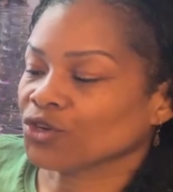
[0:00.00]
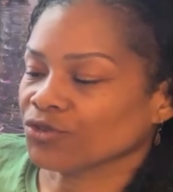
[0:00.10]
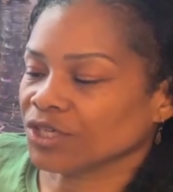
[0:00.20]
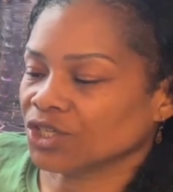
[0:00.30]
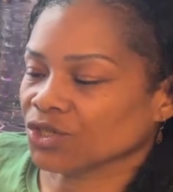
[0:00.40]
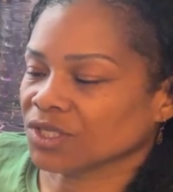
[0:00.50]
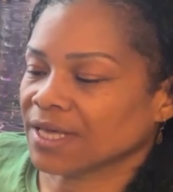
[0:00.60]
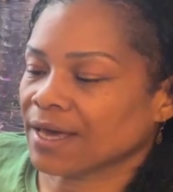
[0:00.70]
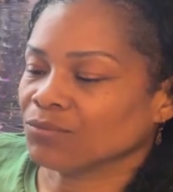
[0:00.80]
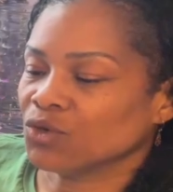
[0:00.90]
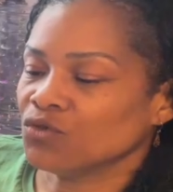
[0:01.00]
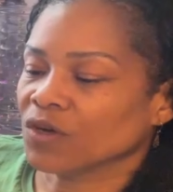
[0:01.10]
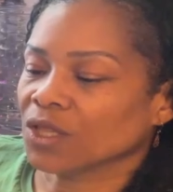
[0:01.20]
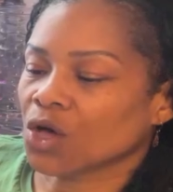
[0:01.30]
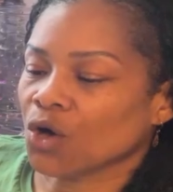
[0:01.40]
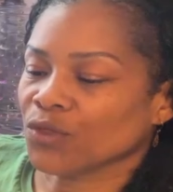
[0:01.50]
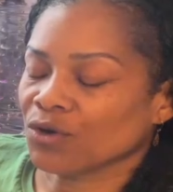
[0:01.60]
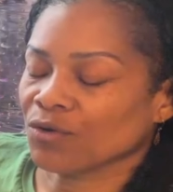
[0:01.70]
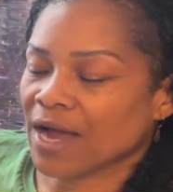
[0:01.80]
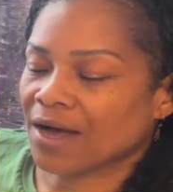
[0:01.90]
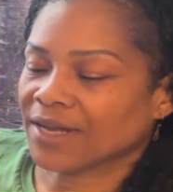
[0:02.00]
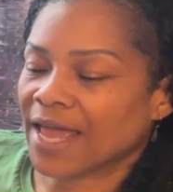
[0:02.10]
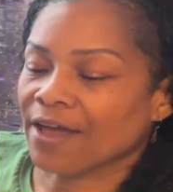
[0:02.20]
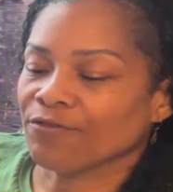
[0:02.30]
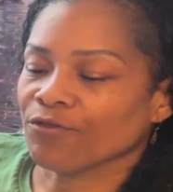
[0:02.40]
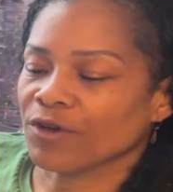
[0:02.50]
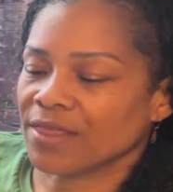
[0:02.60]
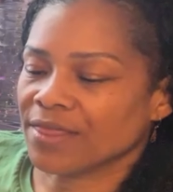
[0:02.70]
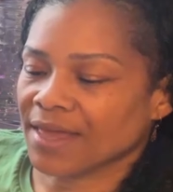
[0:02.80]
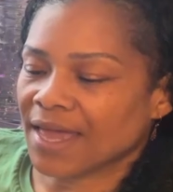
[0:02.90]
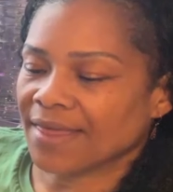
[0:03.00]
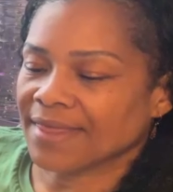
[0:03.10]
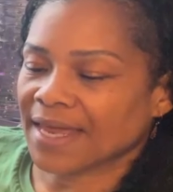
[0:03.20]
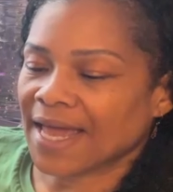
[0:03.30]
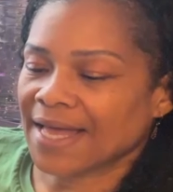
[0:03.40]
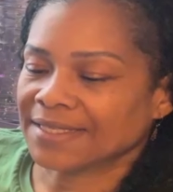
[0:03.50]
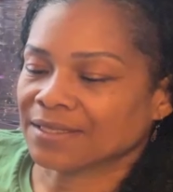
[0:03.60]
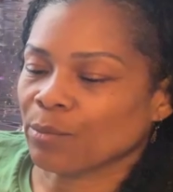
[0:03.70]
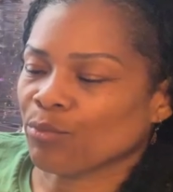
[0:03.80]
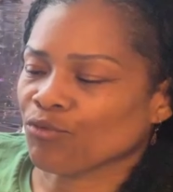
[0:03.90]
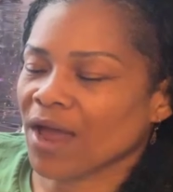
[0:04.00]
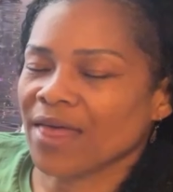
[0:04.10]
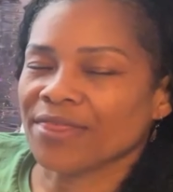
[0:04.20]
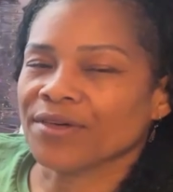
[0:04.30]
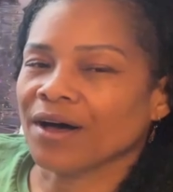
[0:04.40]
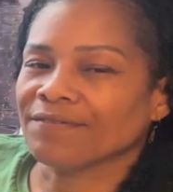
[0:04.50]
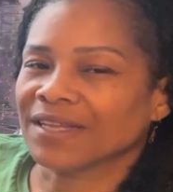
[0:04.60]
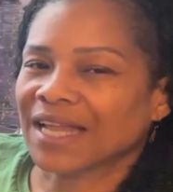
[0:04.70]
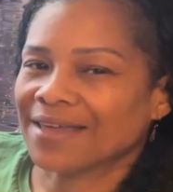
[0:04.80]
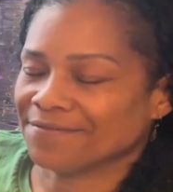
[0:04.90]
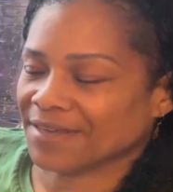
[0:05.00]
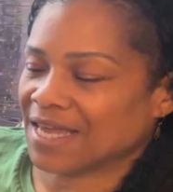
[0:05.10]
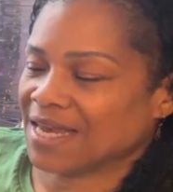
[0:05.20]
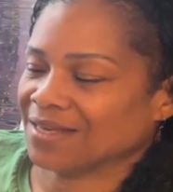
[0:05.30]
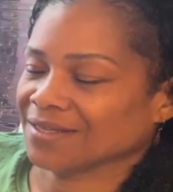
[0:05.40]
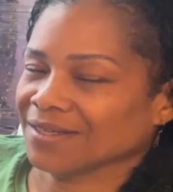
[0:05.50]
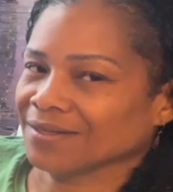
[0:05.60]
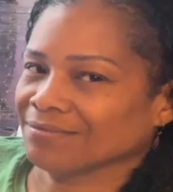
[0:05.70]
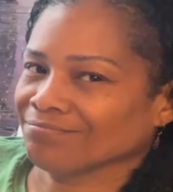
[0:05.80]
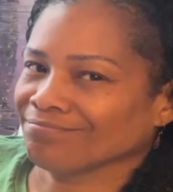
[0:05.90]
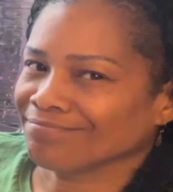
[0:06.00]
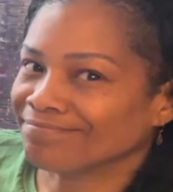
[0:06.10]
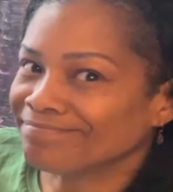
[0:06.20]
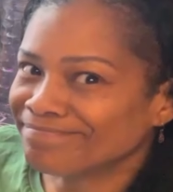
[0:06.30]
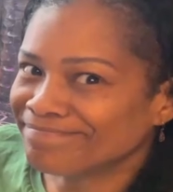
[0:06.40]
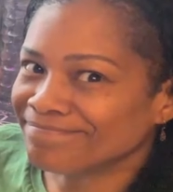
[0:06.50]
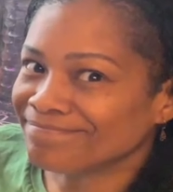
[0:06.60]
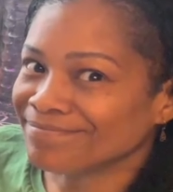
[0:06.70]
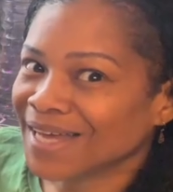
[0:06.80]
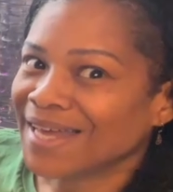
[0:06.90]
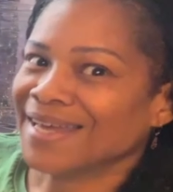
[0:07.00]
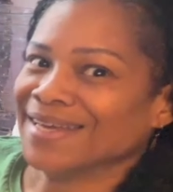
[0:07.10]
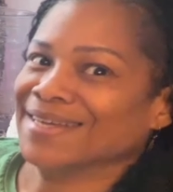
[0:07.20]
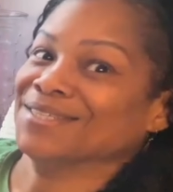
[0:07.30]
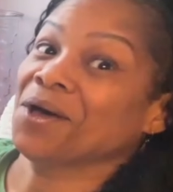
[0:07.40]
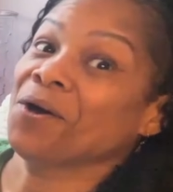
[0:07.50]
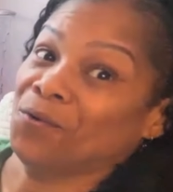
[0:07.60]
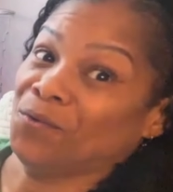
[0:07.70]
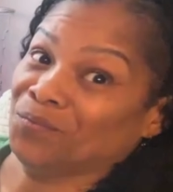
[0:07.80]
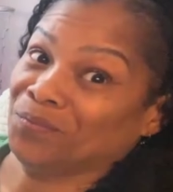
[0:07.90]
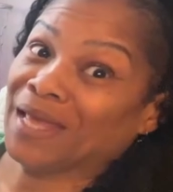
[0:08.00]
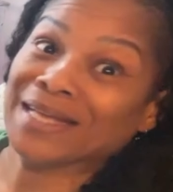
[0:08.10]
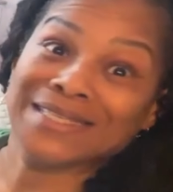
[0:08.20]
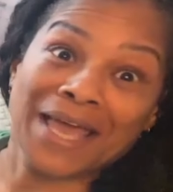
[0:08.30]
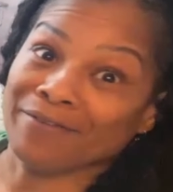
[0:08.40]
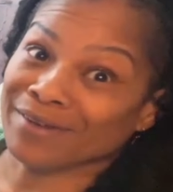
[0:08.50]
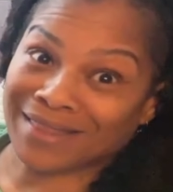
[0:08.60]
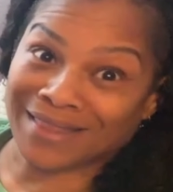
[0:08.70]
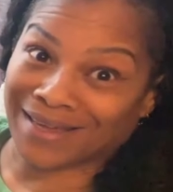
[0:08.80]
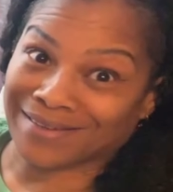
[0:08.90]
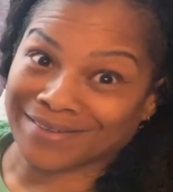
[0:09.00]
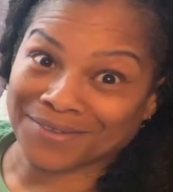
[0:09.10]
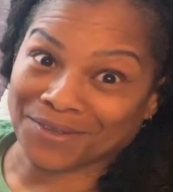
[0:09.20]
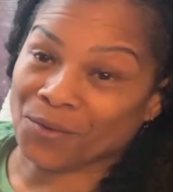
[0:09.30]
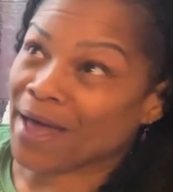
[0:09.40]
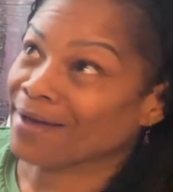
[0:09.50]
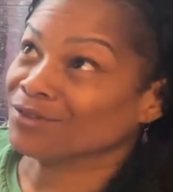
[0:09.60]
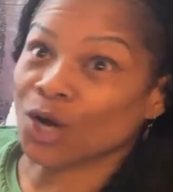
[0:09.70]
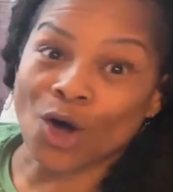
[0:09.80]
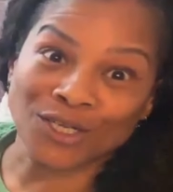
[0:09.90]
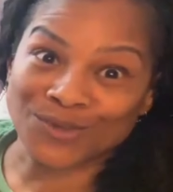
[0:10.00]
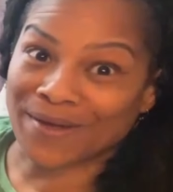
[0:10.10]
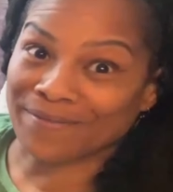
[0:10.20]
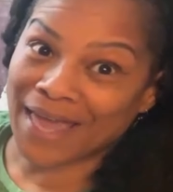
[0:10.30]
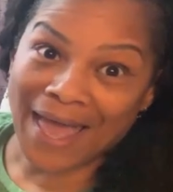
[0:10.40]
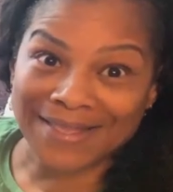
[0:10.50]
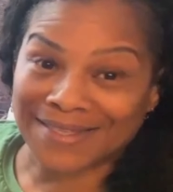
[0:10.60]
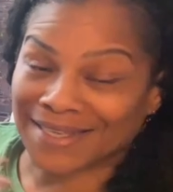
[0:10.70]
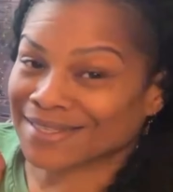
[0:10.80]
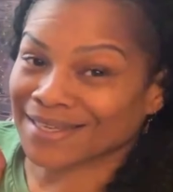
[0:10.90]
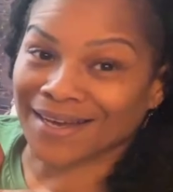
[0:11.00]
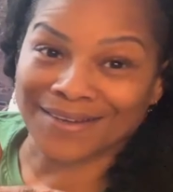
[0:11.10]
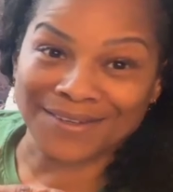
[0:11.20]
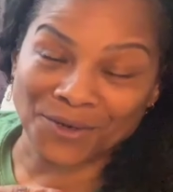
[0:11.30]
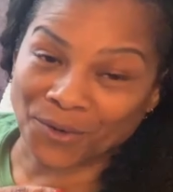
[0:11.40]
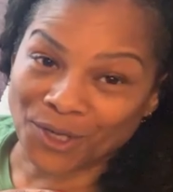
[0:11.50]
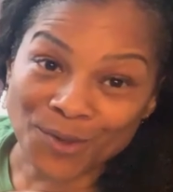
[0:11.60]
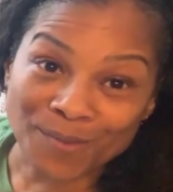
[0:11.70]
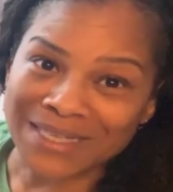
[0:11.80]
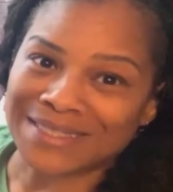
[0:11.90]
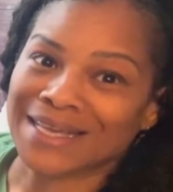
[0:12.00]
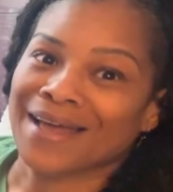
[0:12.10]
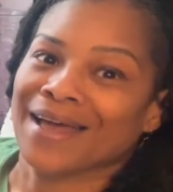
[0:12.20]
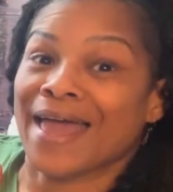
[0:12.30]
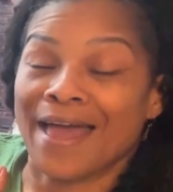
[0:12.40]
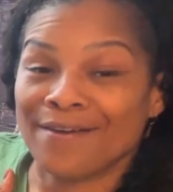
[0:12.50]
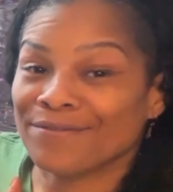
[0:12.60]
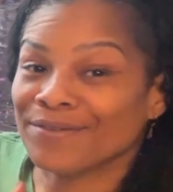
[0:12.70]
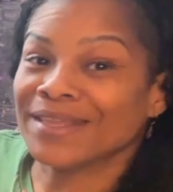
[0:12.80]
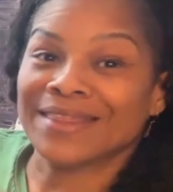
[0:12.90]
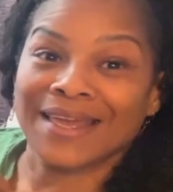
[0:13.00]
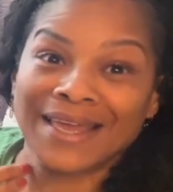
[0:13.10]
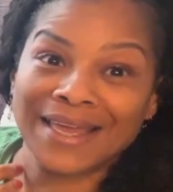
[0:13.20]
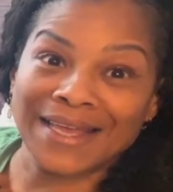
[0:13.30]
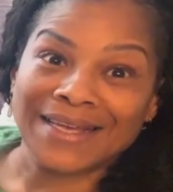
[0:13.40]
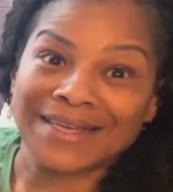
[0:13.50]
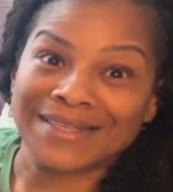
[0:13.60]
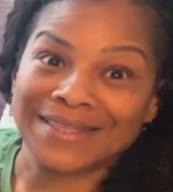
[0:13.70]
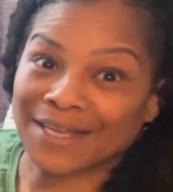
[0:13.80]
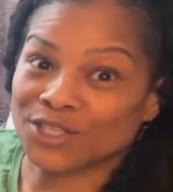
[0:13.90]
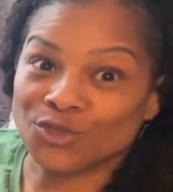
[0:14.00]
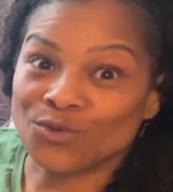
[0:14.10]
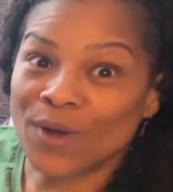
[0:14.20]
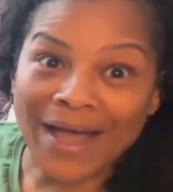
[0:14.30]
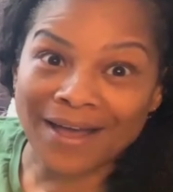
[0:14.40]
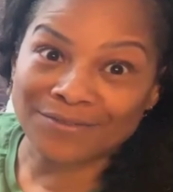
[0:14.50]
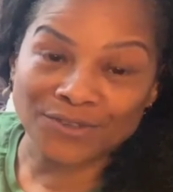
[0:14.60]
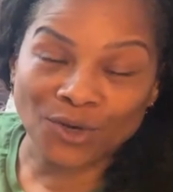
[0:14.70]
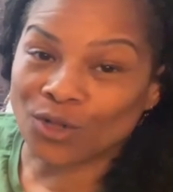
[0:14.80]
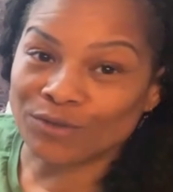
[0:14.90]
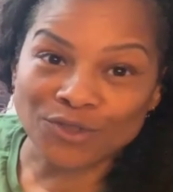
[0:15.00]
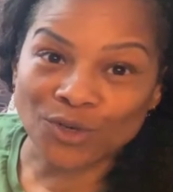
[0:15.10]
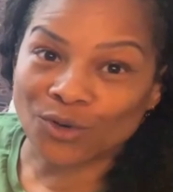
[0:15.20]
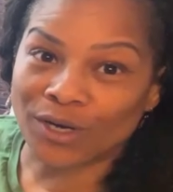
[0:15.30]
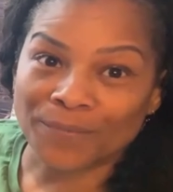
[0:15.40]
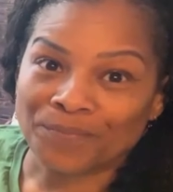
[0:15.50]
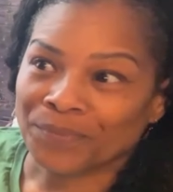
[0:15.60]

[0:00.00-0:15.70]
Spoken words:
the creatures that move along the ground, everything that has the breath of life in it. Mm. So that's everything. You have dogs, you have cats, that's, humans. Everything that you have, all of your,